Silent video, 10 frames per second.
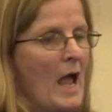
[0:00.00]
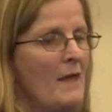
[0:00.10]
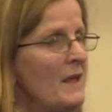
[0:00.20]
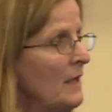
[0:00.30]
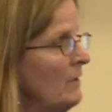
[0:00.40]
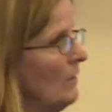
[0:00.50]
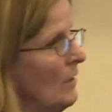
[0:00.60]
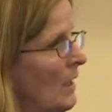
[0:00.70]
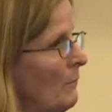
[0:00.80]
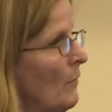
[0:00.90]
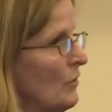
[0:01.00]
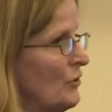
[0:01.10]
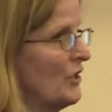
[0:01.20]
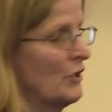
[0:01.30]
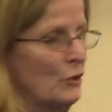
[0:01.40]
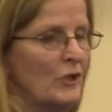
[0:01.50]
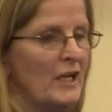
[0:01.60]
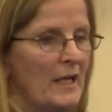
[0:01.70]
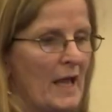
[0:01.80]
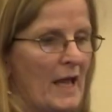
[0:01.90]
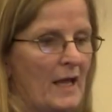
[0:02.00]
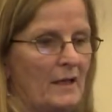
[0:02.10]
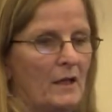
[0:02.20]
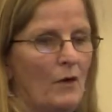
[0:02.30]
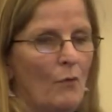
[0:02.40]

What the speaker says: And then just looking at